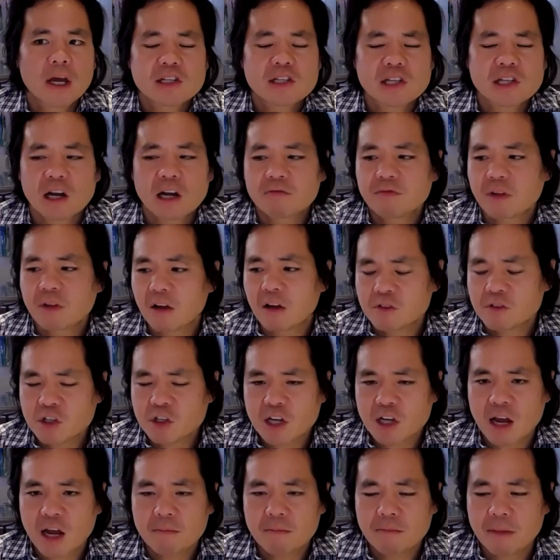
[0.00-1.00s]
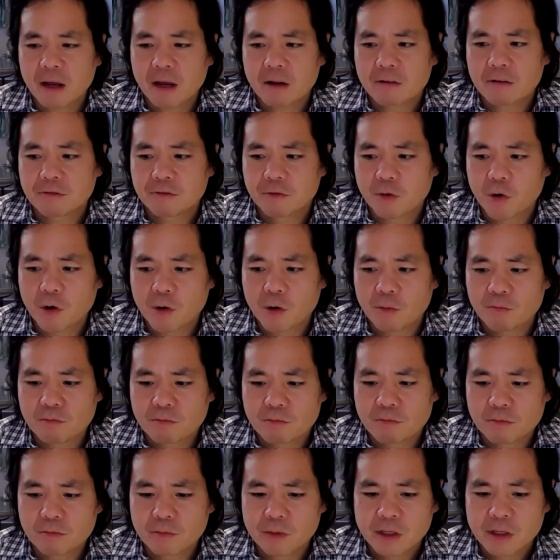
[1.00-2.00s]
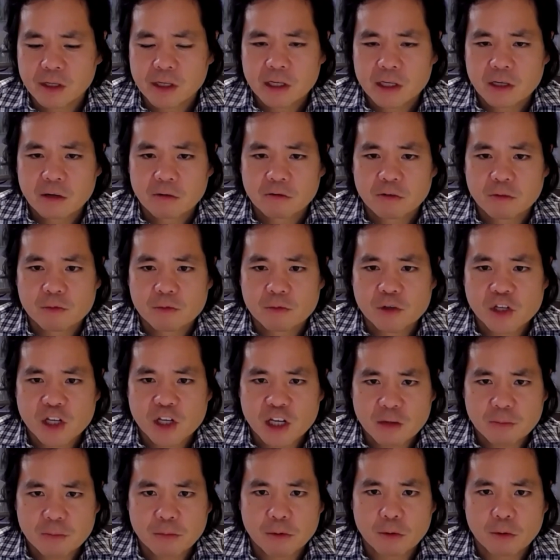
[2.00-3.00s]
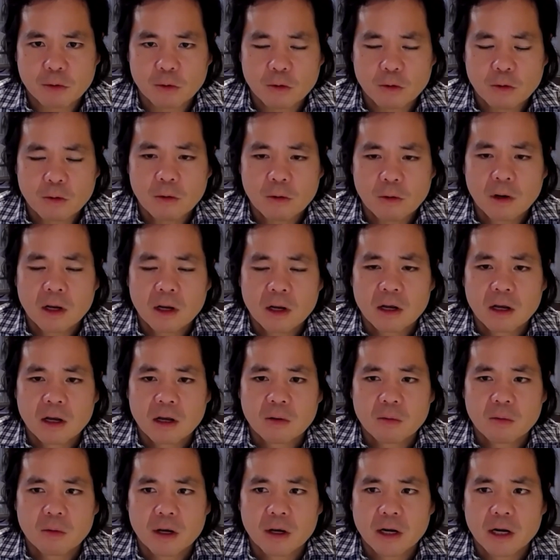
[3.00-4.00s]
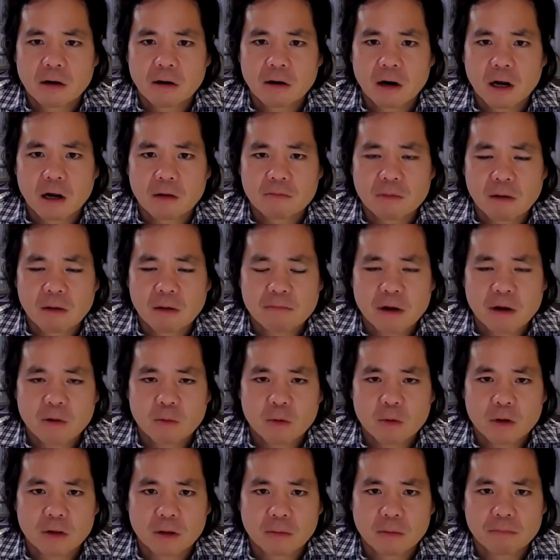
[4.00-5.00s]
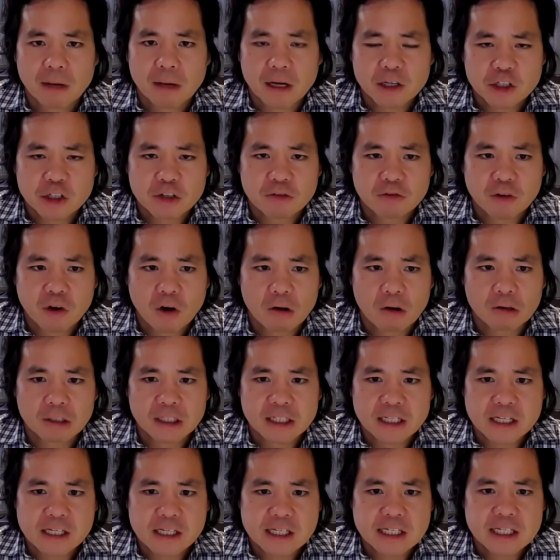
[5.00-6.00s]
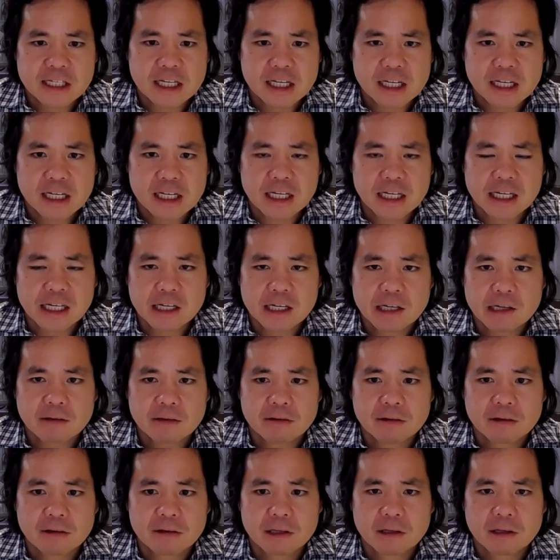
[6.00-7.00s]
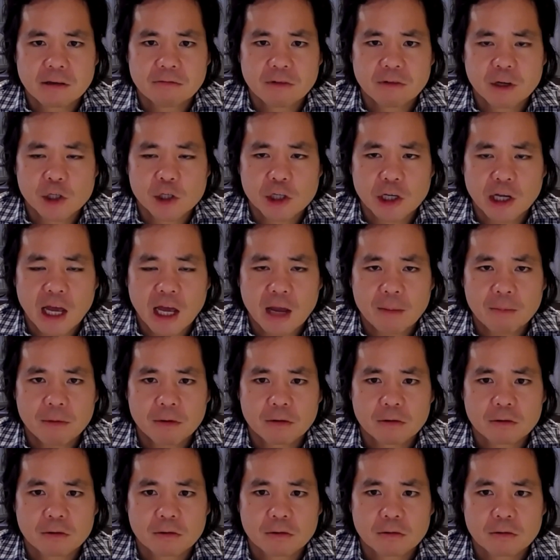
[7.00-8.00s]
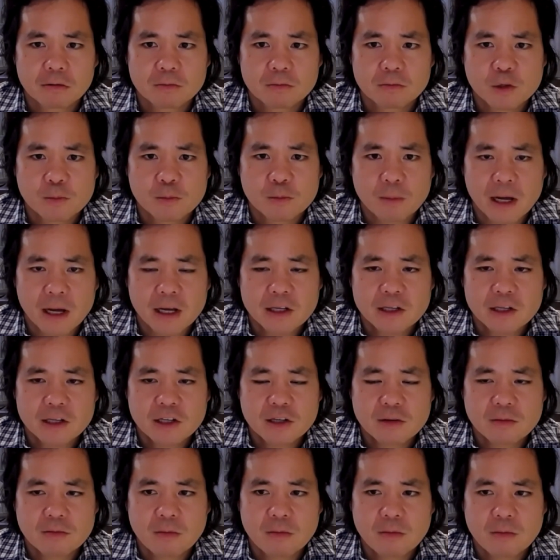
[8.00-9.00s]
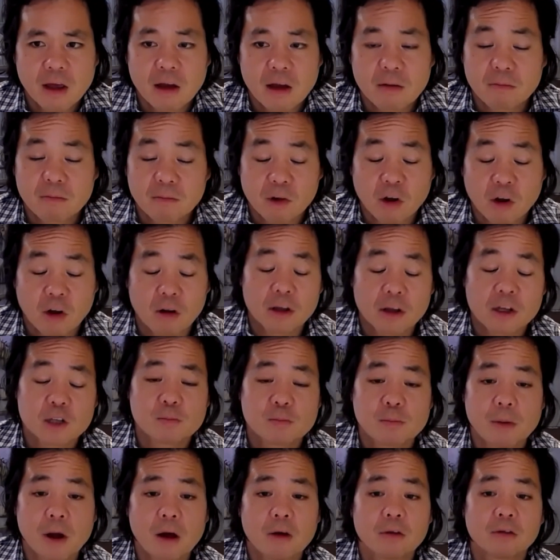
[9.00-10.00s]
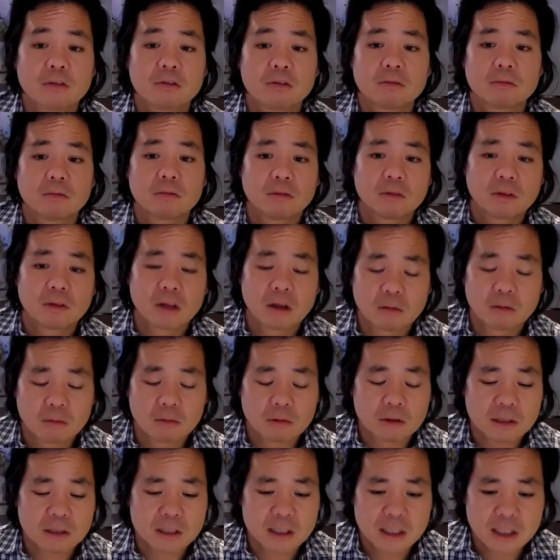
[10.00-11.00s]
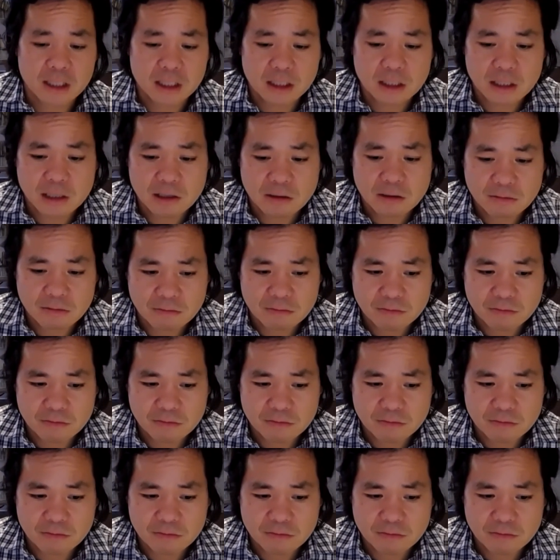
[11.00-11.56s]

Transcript: I've just come back from Singapore, where I met with a bunch of colleagues there in the venture capital space, and colleagues both that were